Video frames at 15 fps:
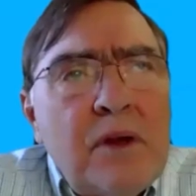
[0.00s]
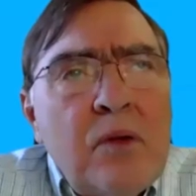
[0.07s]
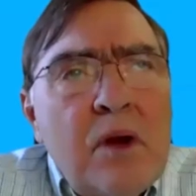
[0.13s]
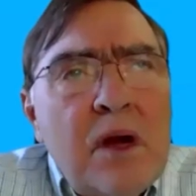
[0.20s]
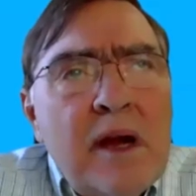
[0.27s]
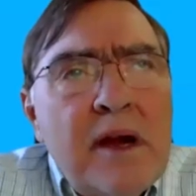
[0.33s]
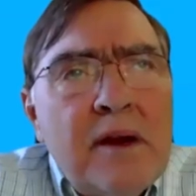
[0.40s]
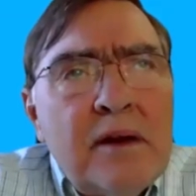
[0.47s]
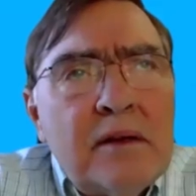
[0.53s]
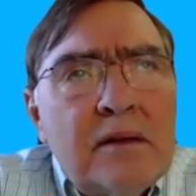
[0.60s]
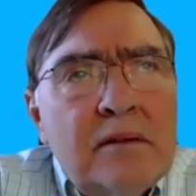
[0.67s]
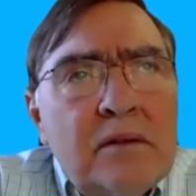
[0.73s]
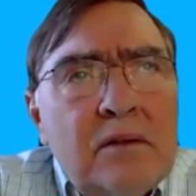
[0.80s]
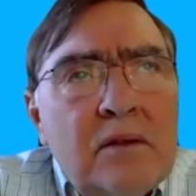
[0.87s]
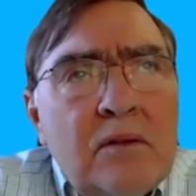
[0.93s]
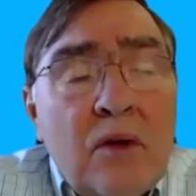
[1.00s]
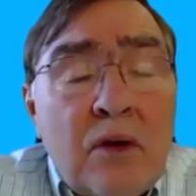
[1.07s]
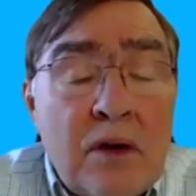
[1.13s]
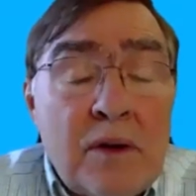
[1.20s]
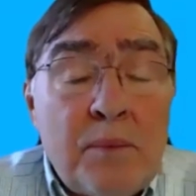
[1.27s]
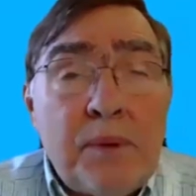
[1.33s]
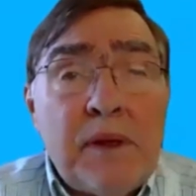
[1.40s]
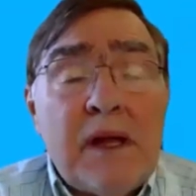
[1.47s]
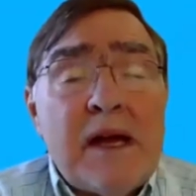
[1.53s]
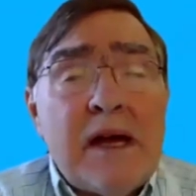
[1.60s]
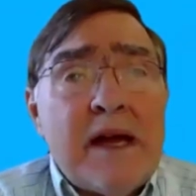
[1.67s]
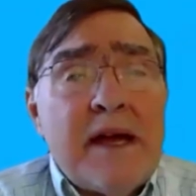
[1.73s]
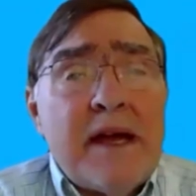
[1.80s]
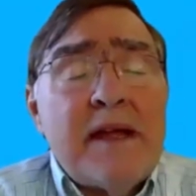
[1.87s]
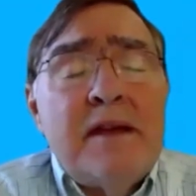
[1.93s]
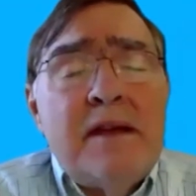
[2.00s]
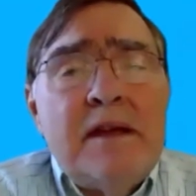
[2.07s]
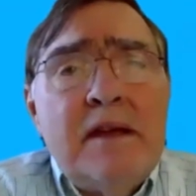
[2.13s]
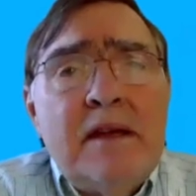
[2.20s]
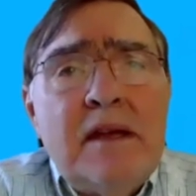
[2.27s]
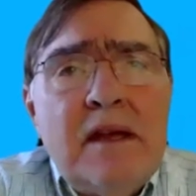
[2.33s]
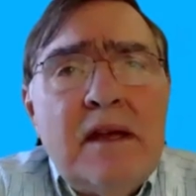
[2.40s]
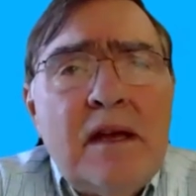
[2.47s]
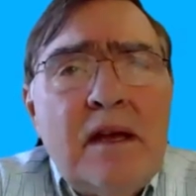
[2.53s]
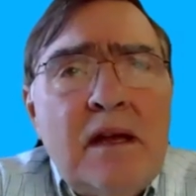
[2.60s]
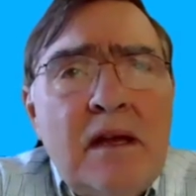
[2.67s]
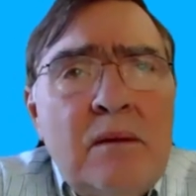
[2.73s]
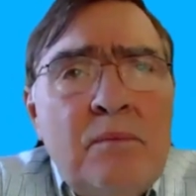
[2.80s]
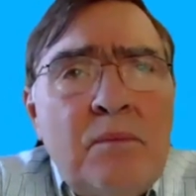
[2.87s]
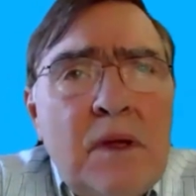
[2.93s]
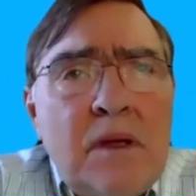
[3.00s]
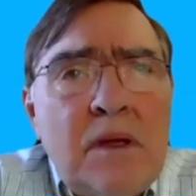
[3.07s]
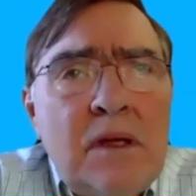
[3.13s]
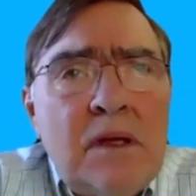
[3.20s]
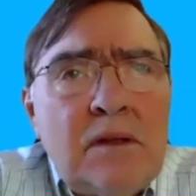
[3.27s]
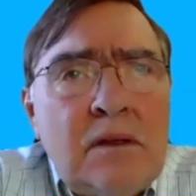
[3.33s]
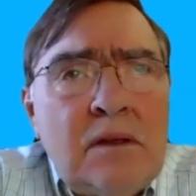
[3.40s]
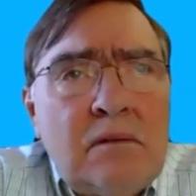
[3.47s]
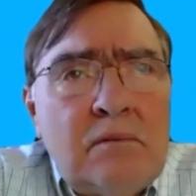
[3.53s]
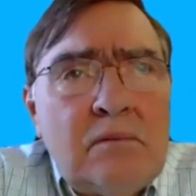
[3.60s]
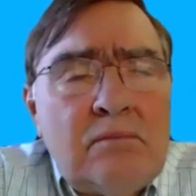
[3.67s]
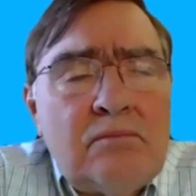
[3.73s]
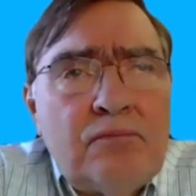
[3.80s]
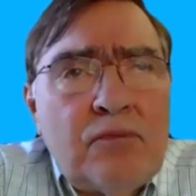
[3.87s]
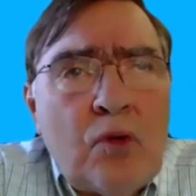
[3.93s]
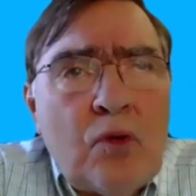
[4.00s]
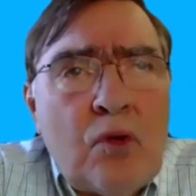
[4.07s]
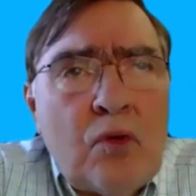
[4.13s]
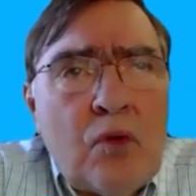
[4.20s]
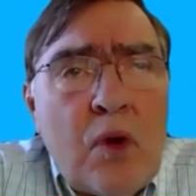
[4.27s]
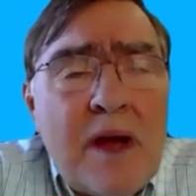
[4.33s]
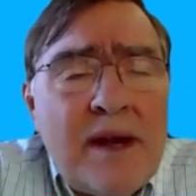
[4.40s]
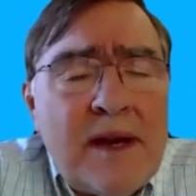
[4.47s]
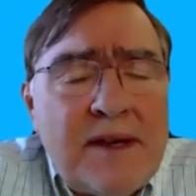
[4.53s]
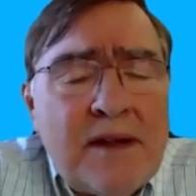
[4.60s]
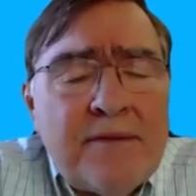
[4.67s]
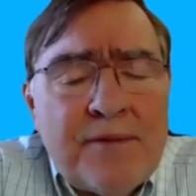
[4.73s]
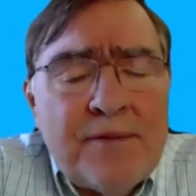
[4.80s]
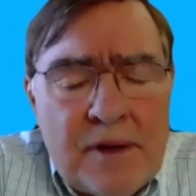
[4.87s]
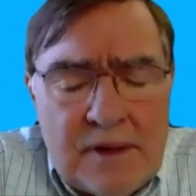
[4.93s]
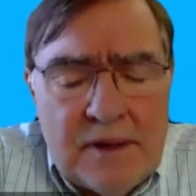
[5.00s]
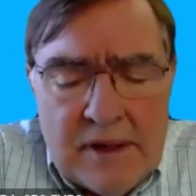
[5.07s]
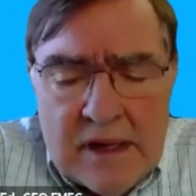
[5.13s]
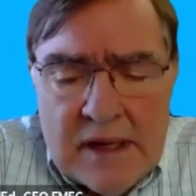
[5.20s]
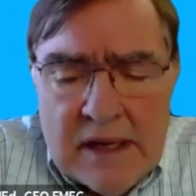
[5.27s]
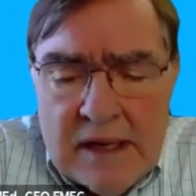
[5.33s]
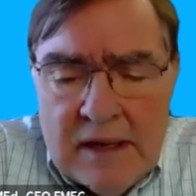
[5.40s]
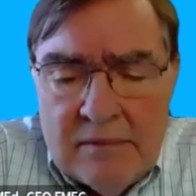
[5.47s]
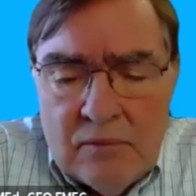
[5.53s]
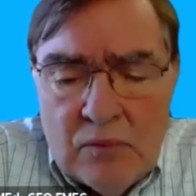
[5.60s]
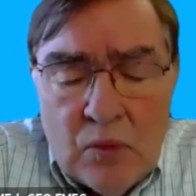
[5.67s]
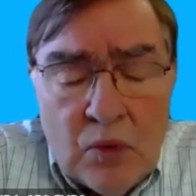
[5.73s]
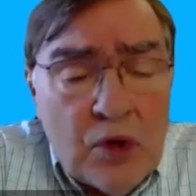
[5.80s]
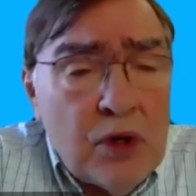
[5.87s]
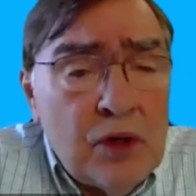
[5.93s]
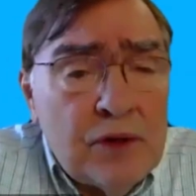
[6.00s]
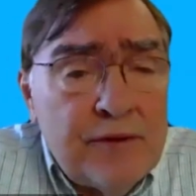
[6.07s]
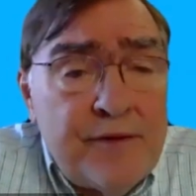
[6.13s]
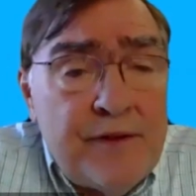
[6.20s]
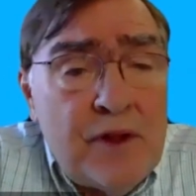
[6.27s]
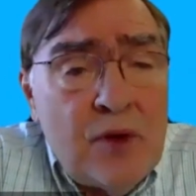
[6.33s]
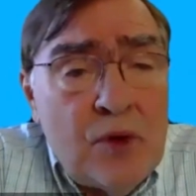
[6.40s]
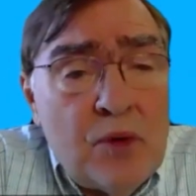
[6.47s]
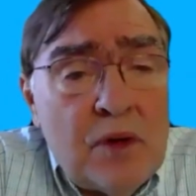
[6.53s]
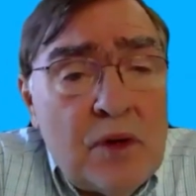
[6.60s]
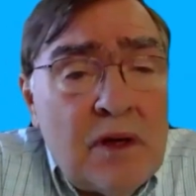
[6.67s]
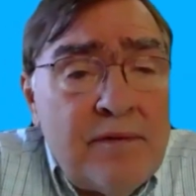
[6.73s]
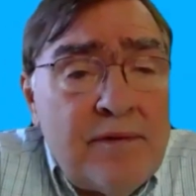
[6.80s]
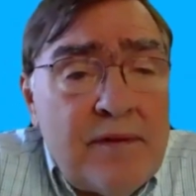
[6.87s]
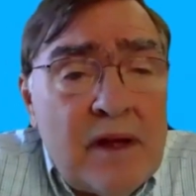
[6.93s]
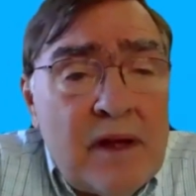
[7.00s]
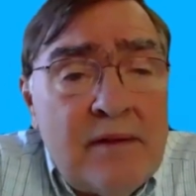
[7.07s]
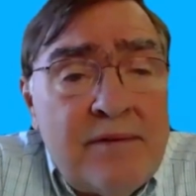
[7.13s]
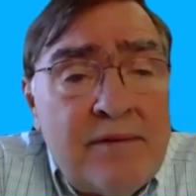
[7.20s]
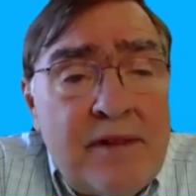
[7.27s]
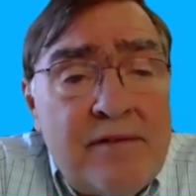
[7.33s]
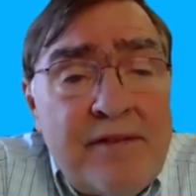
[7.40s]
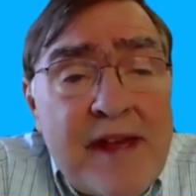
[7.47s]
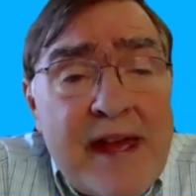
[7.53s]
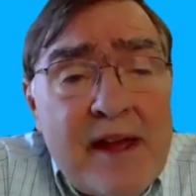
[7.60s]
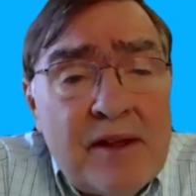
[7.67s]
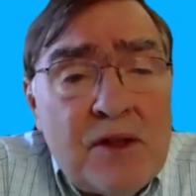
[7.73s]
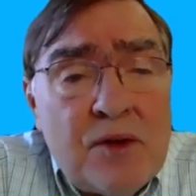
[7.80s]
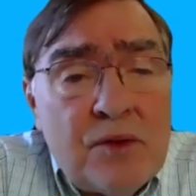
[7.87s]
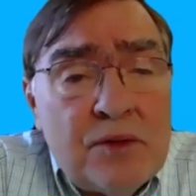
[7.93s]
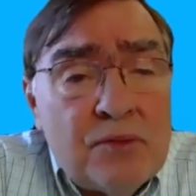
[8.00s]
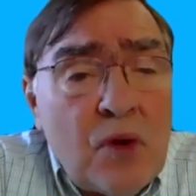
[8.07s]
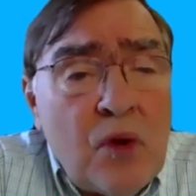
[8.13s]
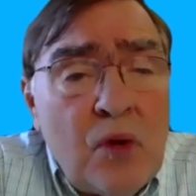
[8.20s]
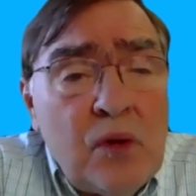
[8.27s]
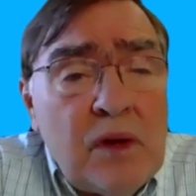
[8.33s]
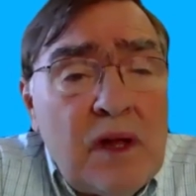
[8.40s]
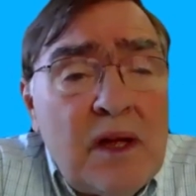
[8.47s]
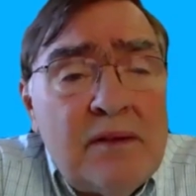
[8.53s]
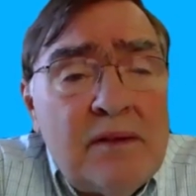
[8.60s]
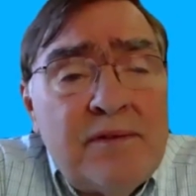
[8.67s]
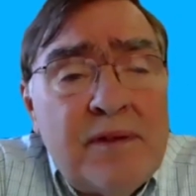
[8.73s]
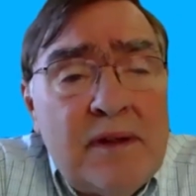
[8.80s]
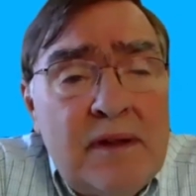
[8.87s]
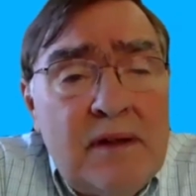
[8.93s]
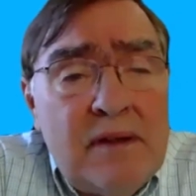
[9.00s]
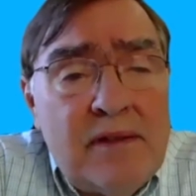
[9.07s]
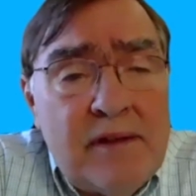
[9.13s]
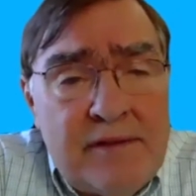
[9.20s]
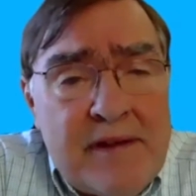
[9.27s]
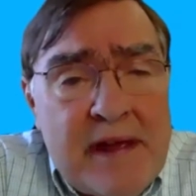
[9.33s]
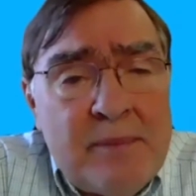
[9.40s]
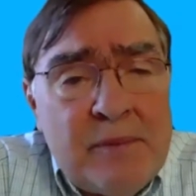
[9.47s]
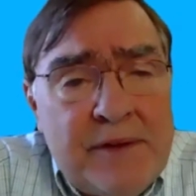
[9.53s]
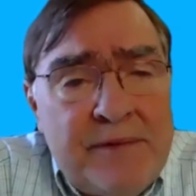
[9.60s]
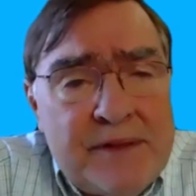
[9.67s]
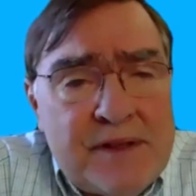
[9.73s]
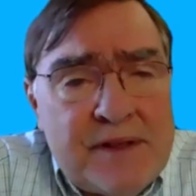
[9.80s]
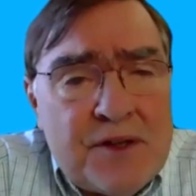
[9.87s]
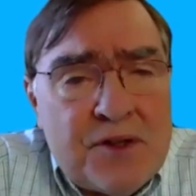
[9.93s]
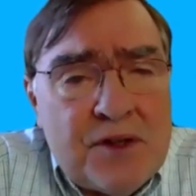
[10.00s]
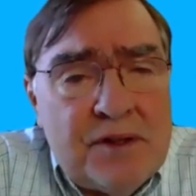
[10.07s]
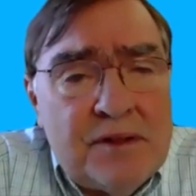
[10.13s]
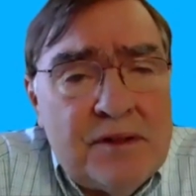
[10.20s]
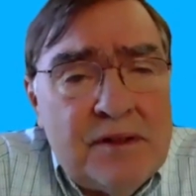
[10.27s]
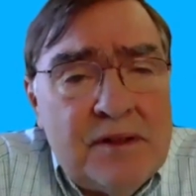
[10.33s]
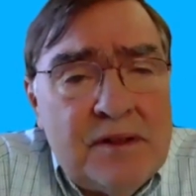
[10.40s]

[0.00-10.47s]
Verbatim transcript: require or imply um, a quite a different uh, worldview of, of the value and role of the family physician.